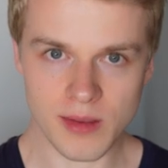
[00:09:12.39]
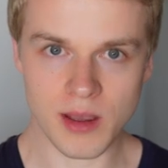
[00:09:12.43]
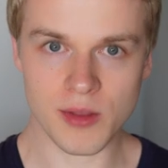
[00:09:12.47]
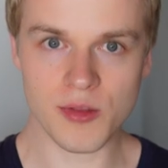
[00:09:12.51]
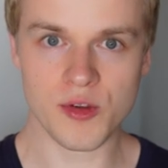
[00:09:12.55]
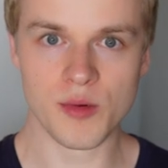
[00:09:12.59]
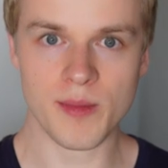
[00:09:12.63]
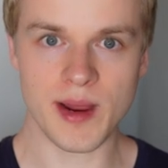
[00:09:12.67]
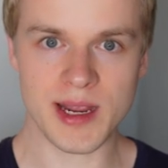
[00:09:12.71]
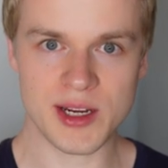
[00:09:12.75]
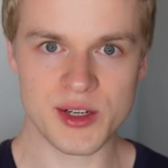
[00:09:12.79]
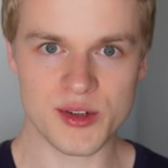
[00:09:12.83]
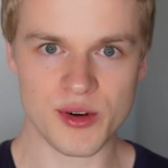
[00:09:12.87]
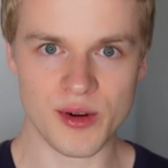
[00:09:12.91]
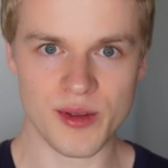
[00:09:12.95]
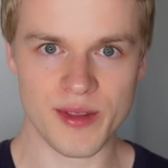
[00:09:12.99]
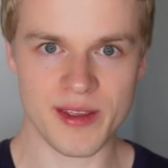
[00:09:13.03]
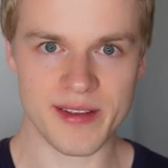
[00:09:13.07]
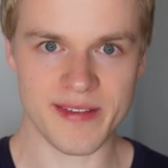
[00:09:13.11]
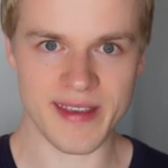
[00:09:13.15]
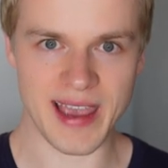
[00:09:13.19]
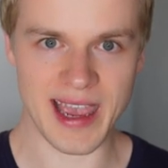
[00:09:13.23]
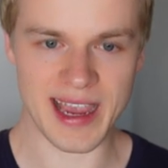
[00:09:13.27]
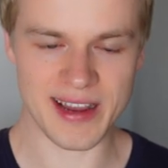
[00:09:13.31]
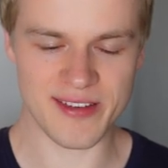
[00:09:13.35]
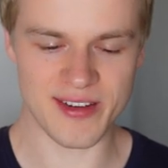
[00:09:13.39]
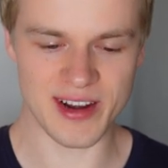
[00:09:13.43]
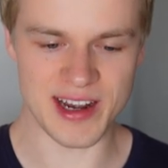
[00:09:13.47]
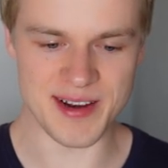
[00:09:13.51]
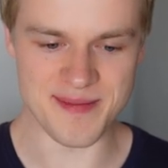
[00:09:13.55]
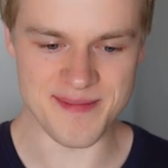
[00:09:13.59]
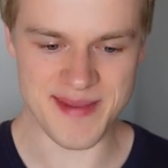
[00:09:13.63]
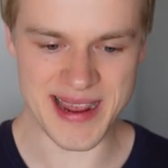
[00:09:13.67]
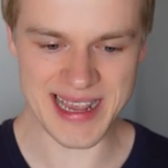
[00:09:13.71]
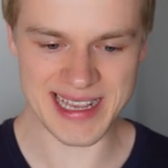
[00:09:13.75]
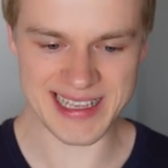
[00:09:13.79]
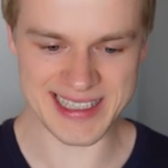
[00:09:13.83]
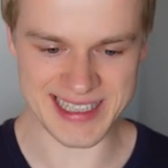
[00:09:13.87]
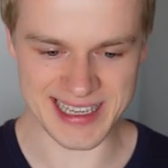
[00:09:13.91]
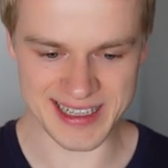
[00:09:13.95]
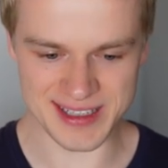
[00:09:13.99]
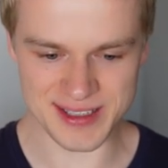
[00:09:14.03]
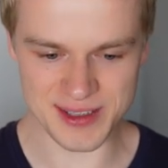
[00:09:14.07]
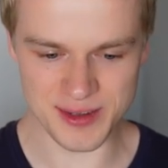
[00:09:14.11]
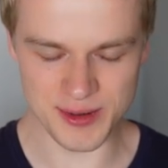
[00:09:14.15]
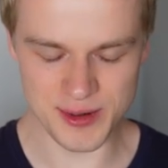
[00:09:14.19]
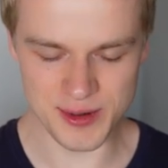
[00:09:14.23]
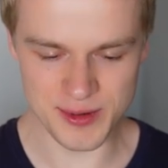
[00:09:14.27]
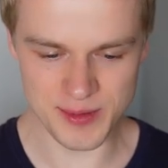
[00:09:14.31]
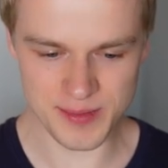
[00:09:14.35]
Now, to make sure this actually makes
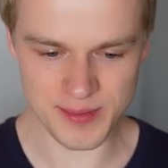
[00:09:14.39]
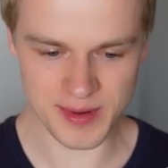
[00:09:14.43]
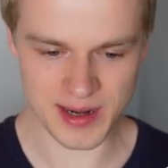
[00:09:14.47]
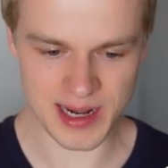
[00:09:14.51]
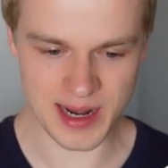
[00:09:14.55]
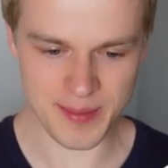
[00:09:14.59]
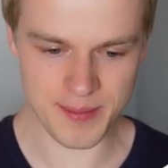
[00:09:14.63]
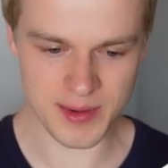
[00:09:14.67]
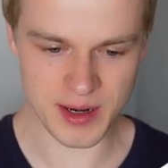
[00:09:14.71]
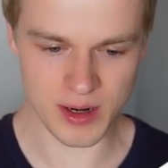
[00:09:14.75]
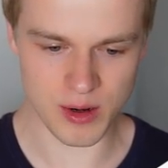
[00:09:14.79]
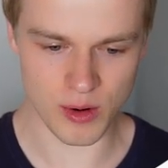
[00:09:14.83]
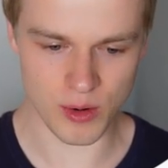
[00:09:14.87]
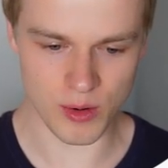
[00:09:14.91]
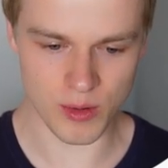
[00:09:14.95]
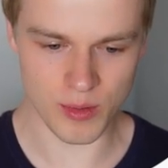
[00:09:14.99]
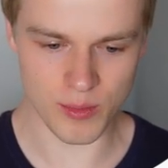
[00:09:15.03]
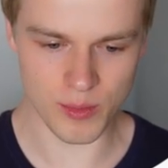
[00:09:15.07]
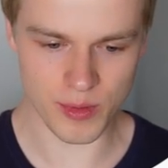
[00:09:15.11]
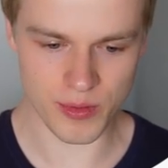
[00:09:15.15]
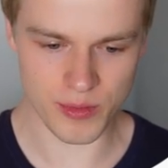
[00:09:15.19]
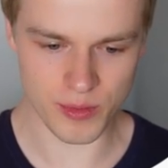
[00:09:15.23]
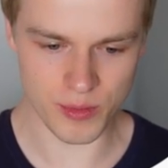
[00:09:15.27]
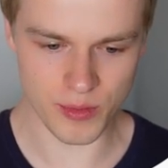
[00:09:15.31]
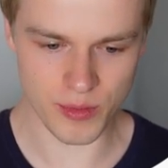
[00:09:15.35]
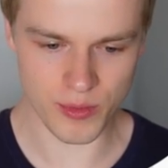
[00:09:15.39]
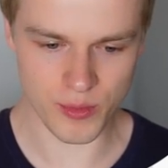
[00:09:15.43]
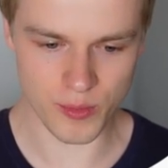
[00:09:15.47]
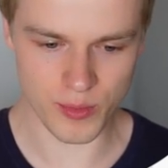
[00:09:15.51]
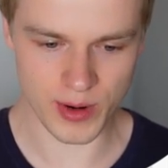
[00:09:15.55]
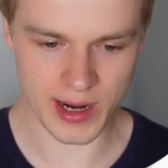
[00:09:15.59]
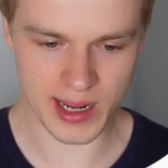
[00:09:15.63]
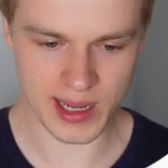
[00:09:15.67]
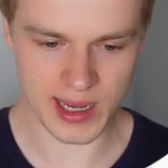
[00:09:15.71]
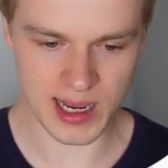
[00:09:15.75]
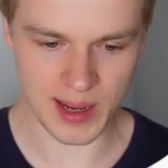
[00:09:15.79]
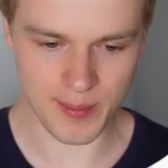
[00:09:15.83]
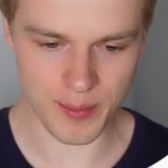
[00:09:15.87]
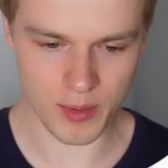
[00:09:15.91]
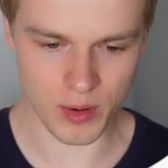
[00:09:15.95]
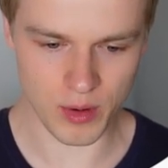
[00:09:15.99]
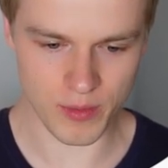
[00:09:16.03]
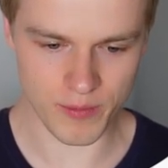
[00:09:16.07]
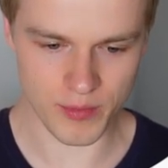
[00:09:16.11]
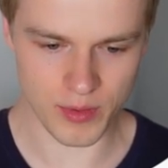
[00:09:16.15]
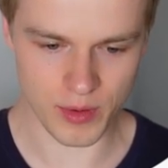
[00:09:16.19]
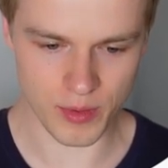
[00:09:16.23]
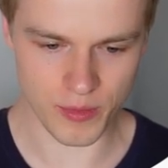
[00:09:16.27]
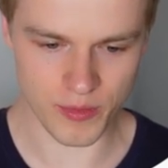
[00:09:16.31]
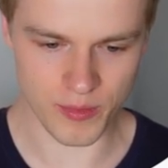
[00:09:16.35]
sense to you, let me go with you through a couple
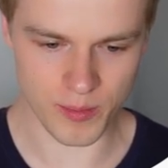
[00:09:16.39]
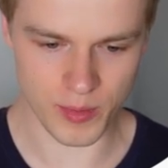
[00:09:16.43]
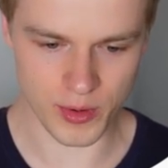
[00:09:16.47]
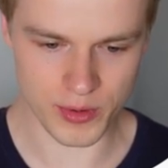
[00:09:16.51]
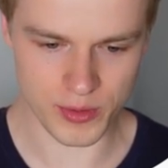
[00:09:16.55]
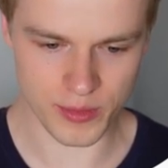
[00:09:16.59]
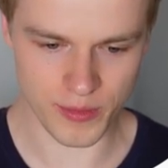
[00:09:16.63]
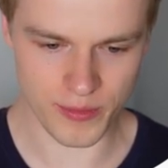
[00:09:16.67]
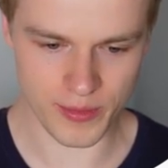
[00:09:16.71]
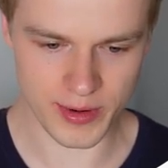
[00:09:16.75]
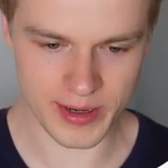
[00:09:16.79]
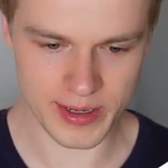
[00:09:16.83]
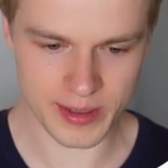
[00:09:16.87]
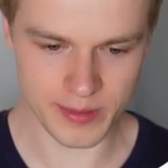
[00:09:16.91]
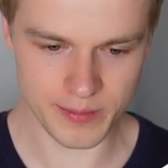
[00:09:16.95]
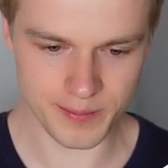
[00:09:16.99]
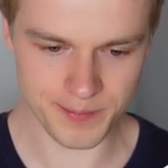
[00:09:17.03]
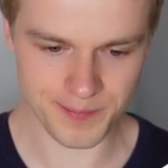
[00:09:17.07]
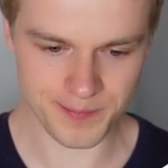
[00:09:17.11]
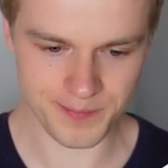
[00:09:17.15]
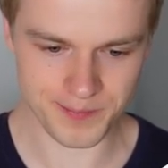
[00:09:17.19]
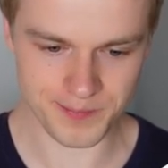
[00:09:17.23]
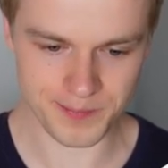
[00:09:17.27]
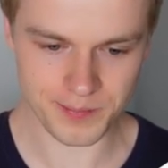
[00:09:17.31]
of those modules right here.